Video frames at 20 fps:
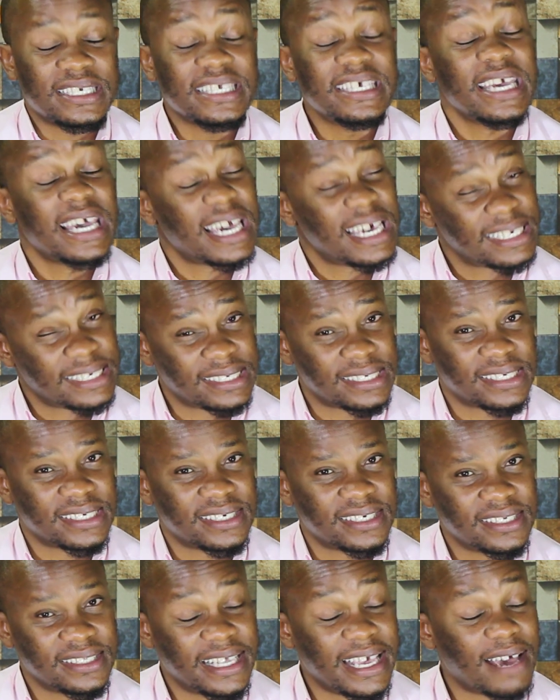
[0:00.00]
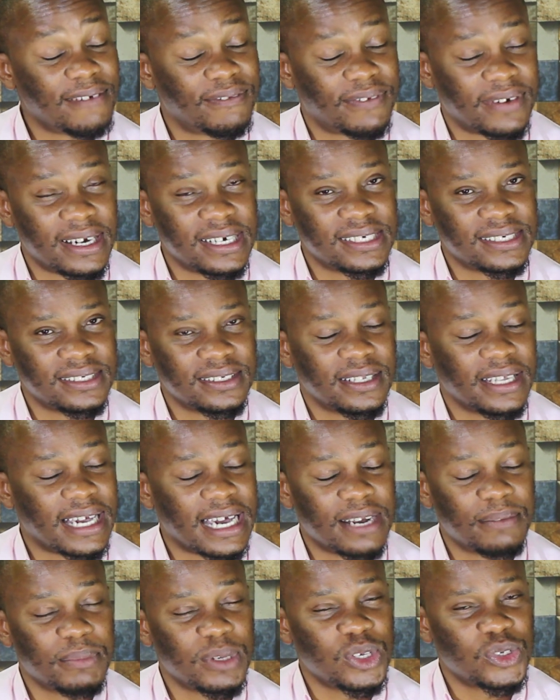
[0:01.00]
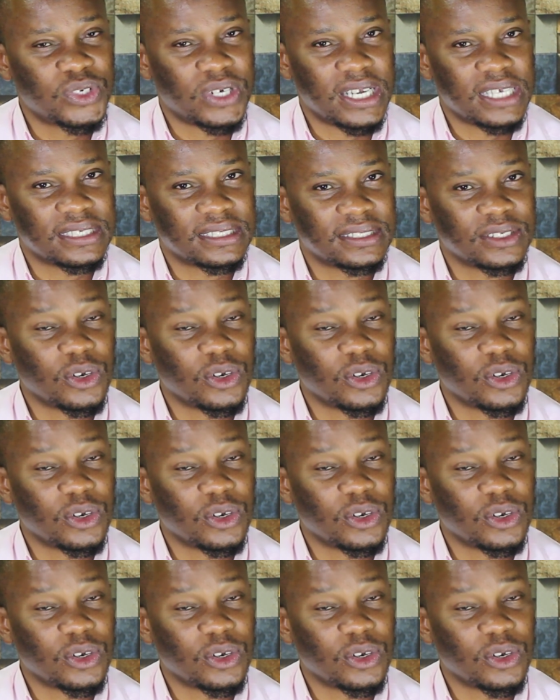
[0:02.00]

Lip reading: Yes, they are friends, they can be useless.